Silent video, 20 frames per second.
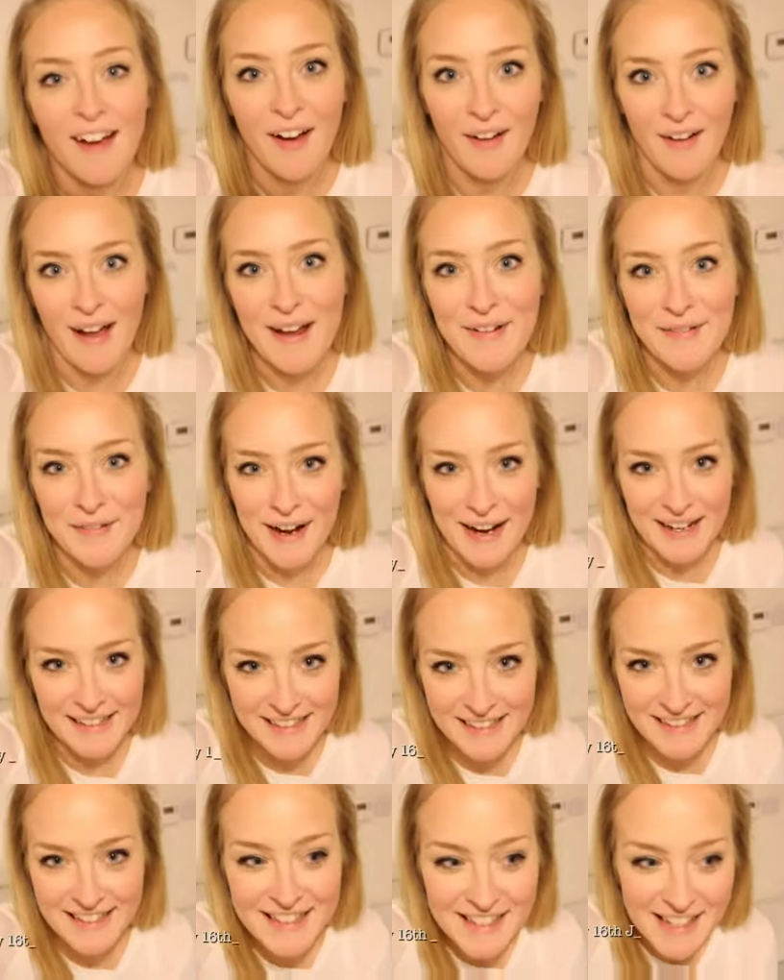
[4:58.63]
Oh, hey
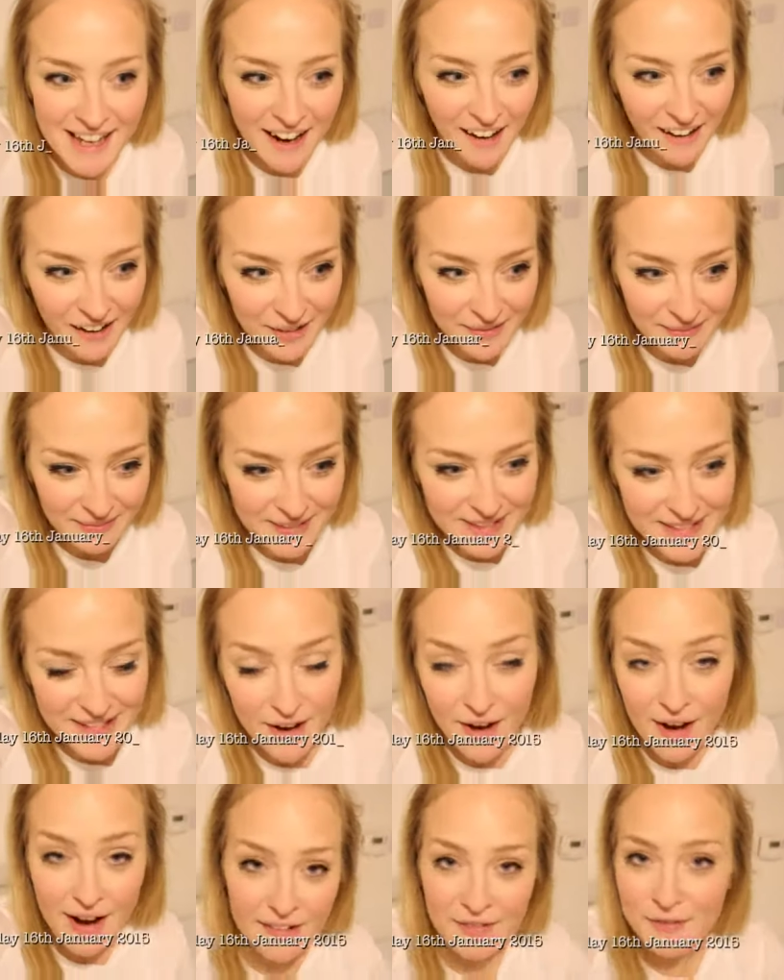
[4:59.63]
friends. So
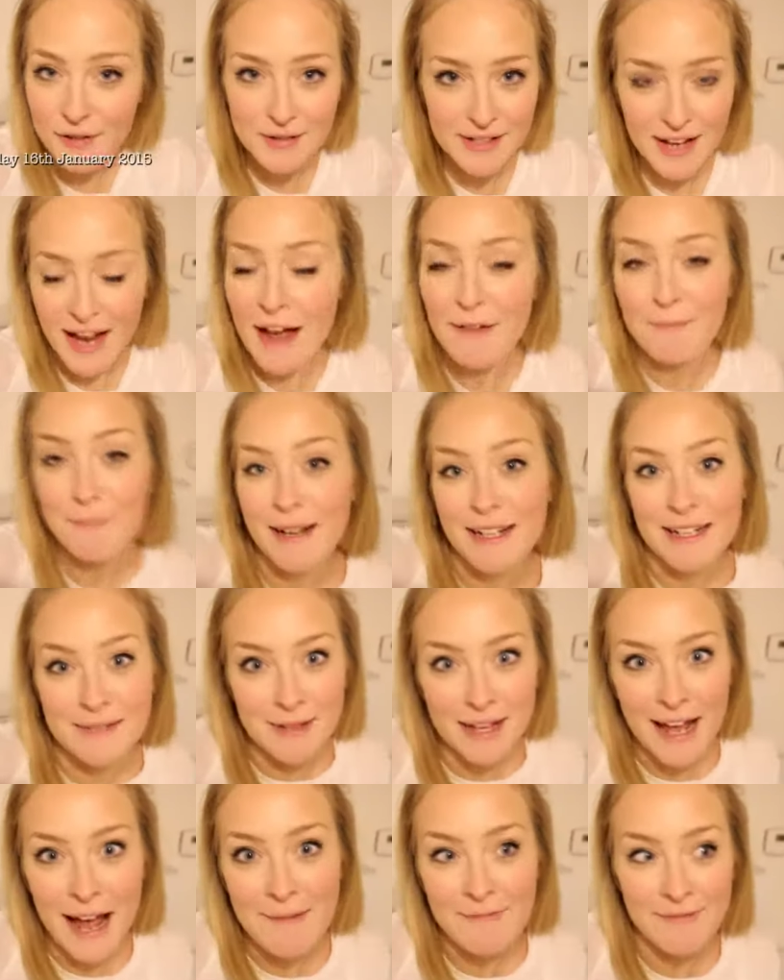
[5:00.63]
it feels like I haven't picked up
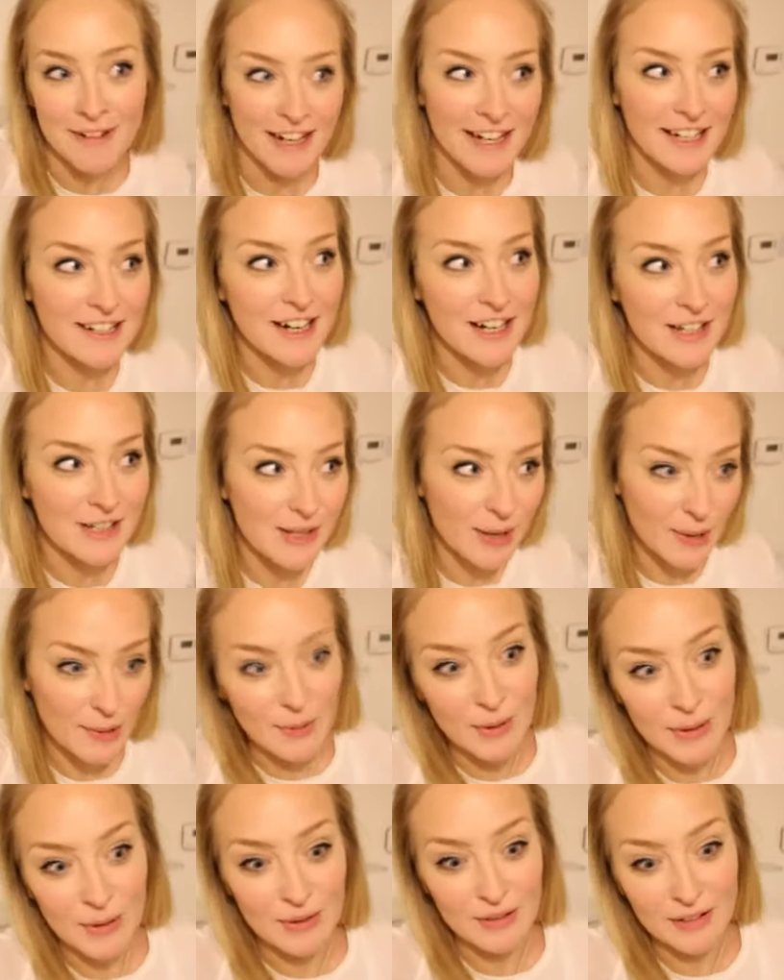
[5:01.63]
the camera in so
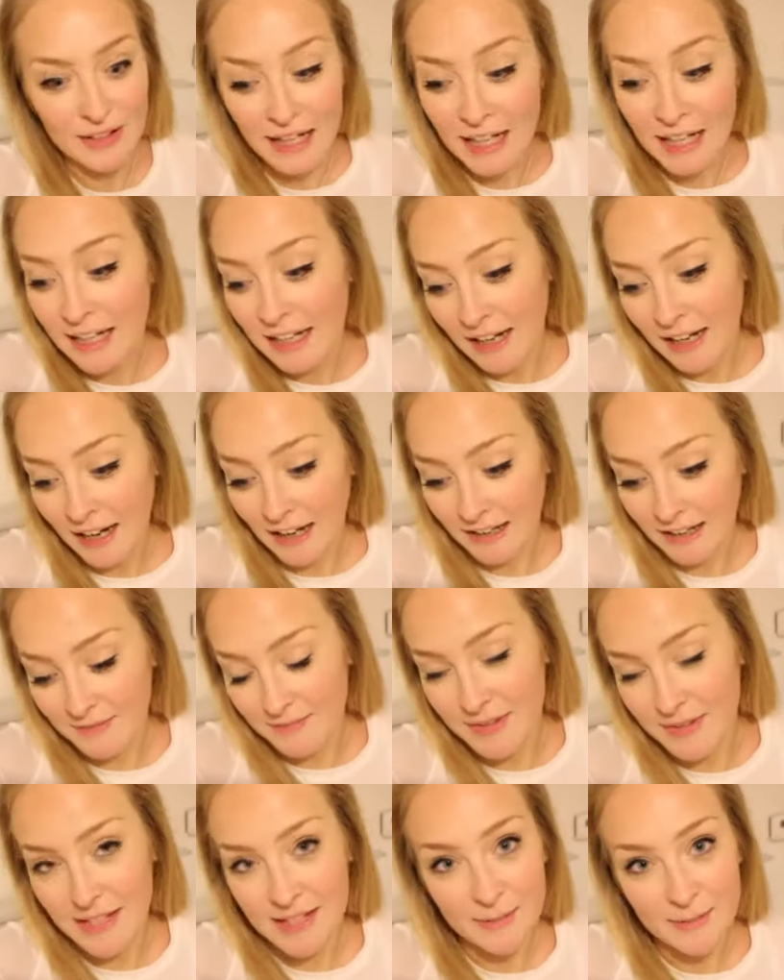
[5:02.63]
long.
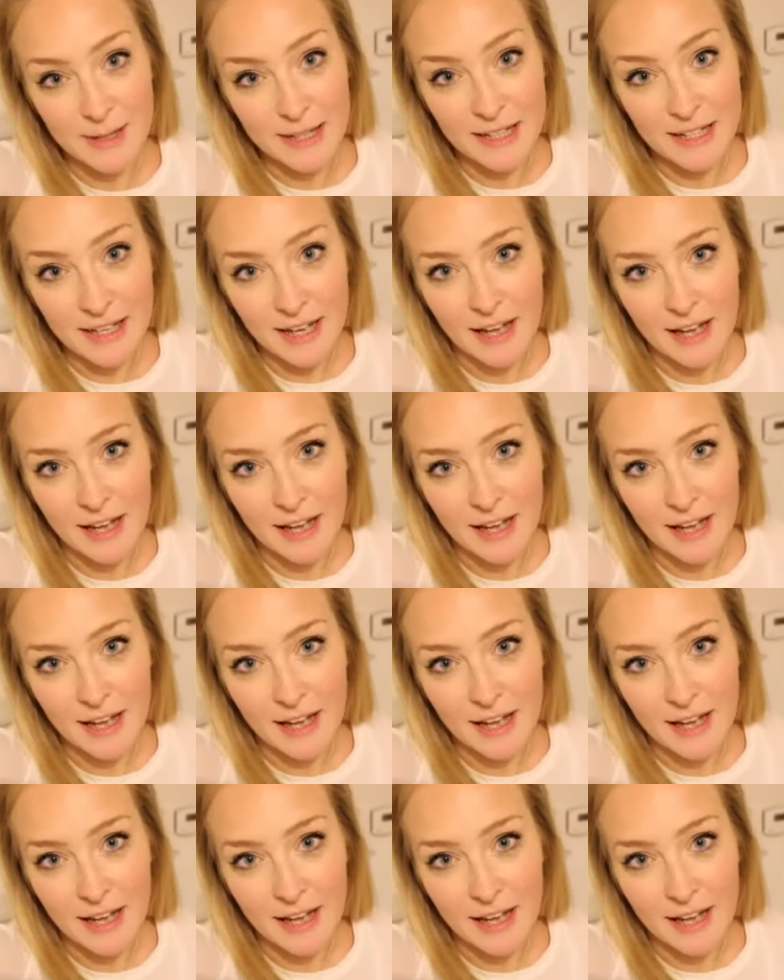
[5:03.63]
This week